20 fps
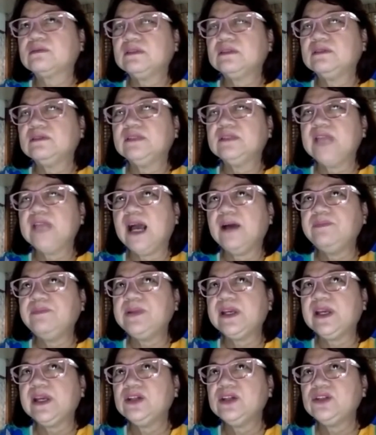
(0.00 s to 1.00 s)
the
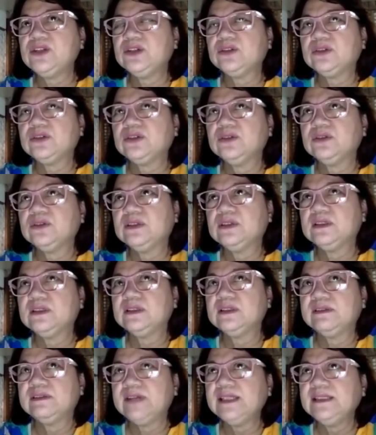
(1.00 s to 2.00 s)
application could
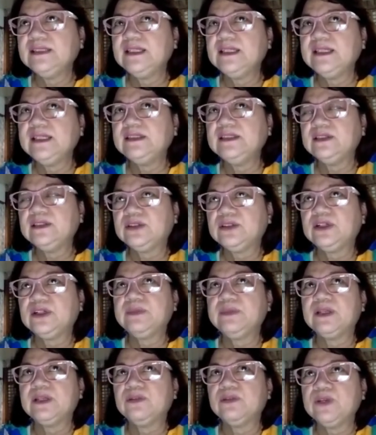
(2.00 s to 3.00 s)
readily
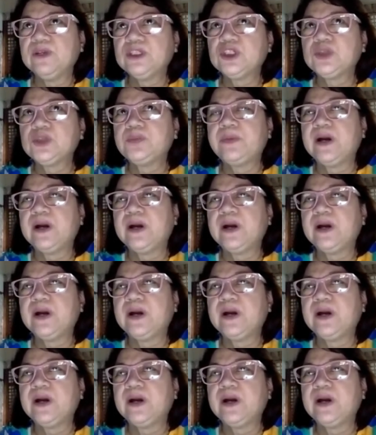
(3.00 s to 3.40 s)
determine which